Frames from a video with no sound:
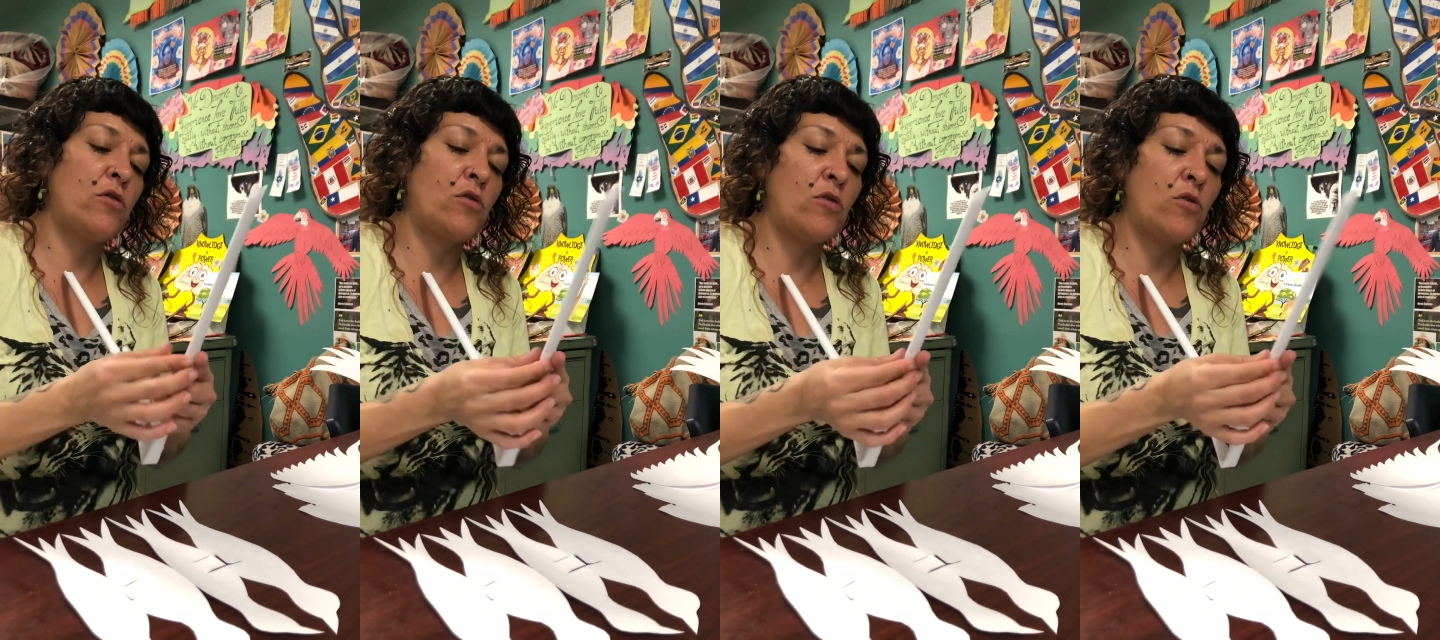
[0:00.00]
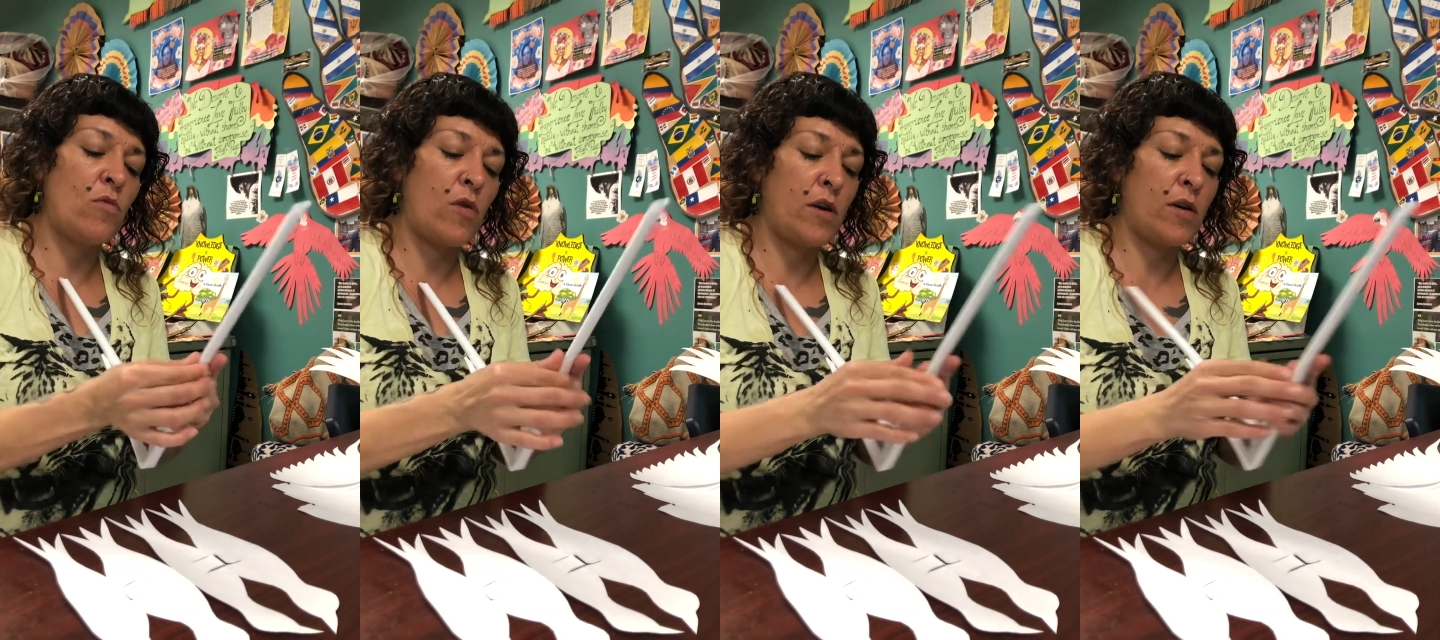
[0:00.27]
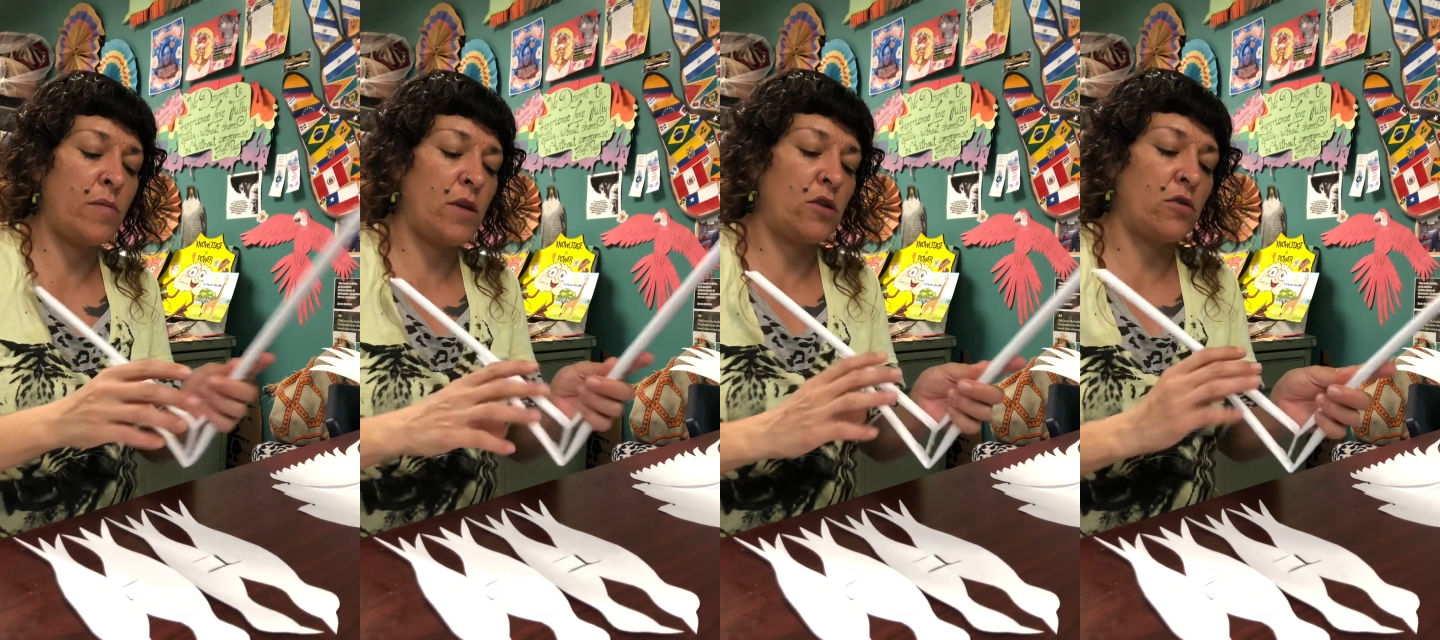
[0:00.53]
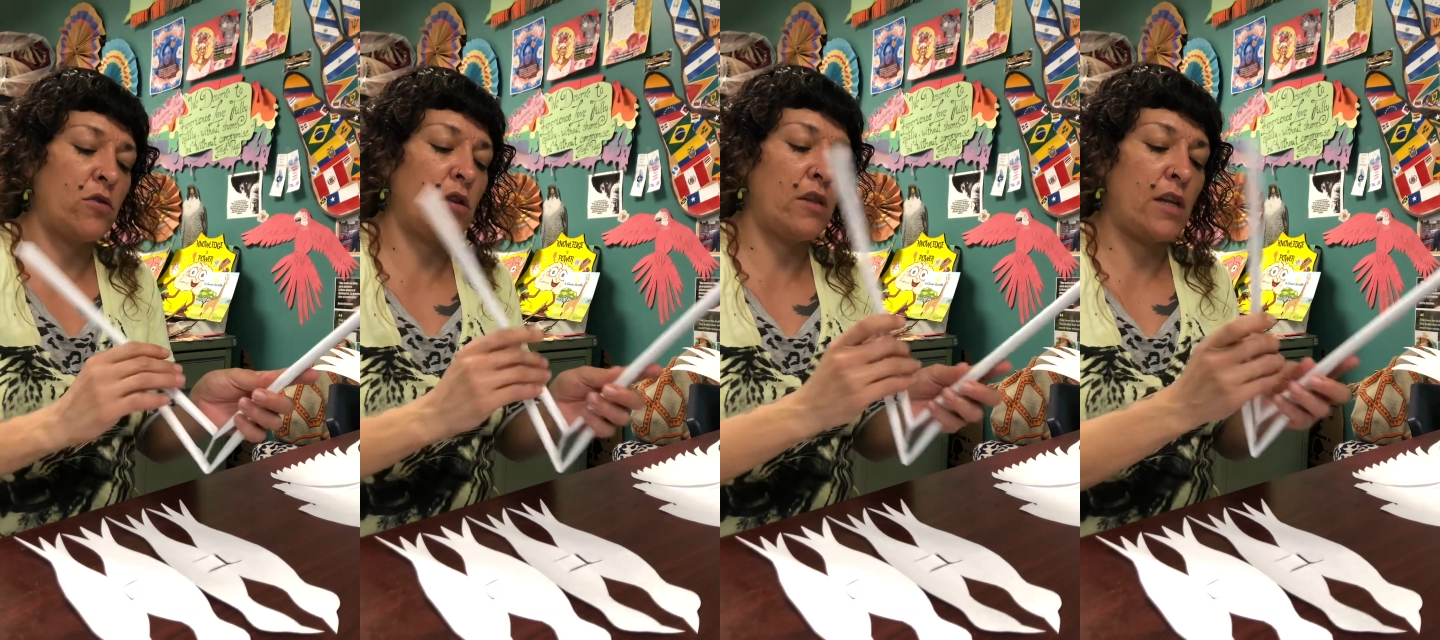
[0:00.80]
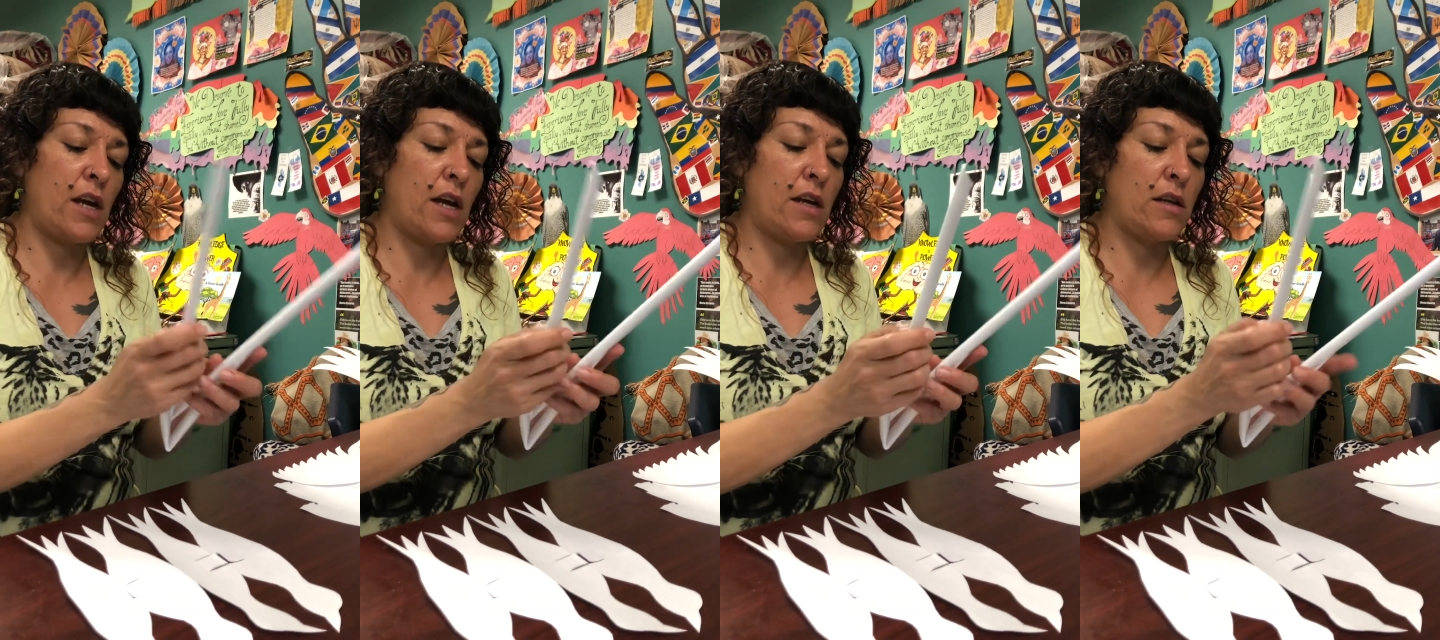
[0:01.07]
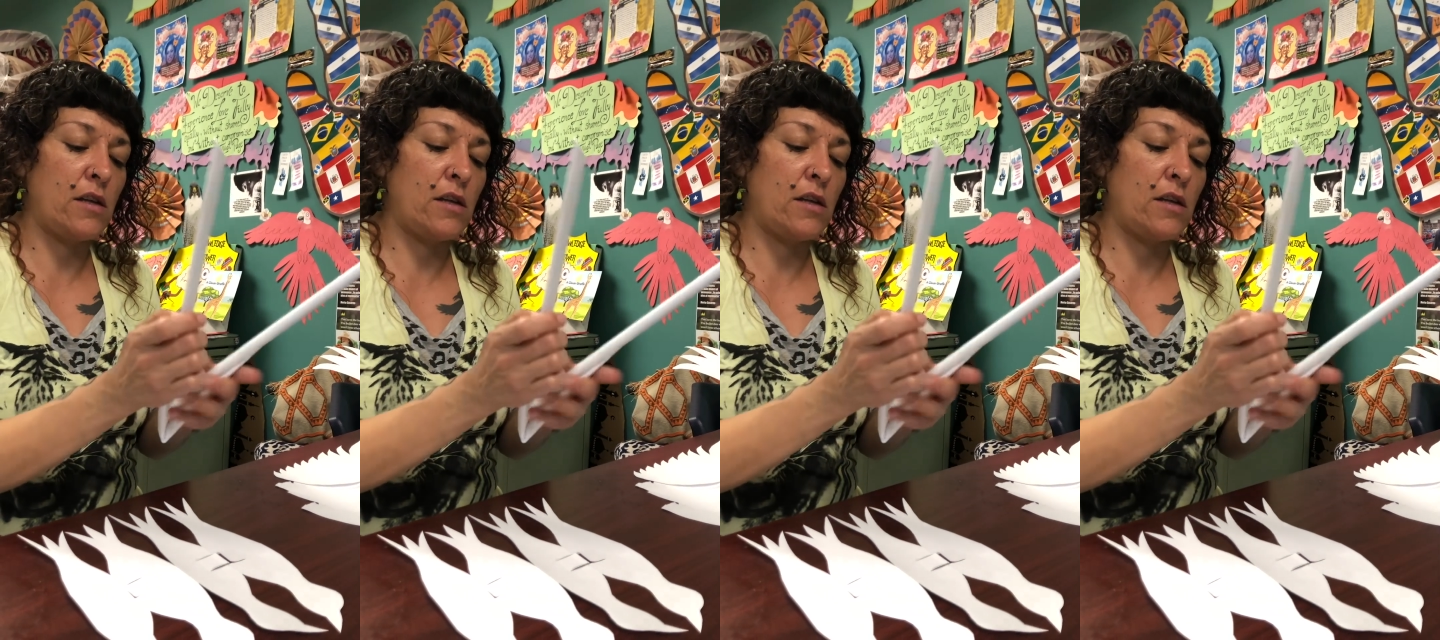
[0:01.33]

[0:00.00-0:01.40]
So you wanna make sure that that